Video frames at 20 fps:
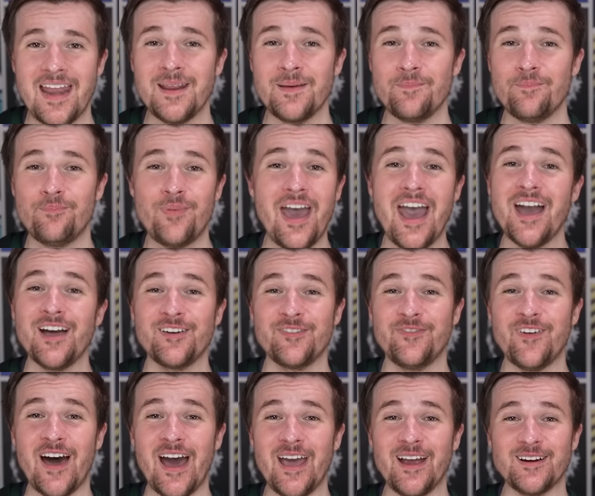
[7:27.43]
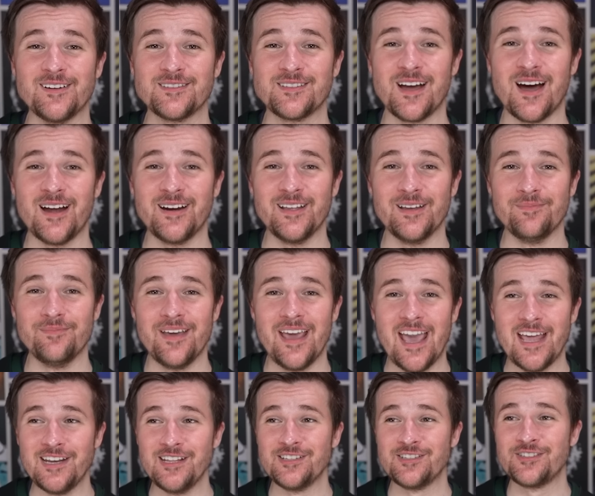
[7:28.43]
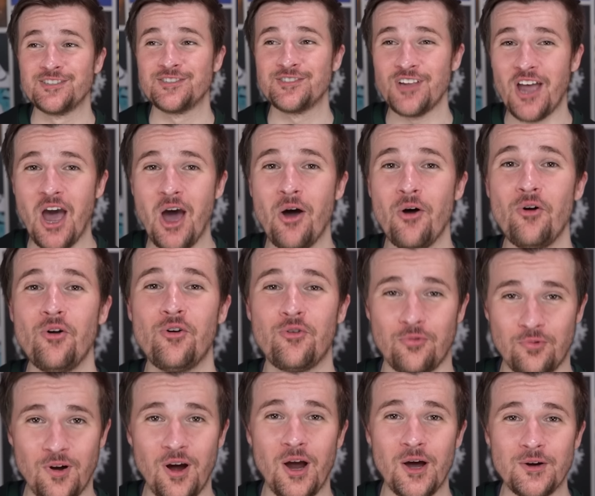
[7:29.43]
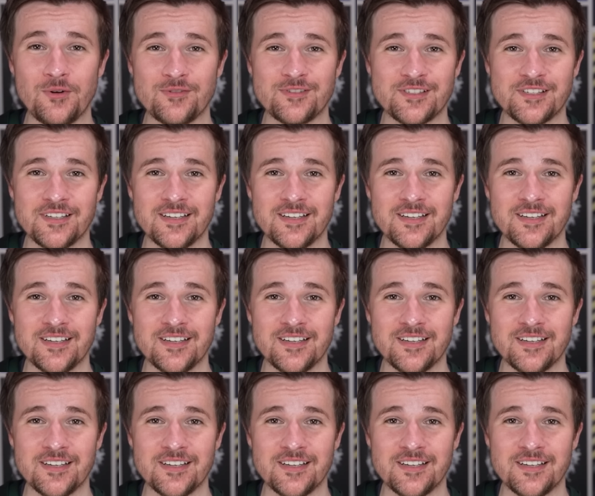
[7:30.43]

it backfires on him and it's so gross.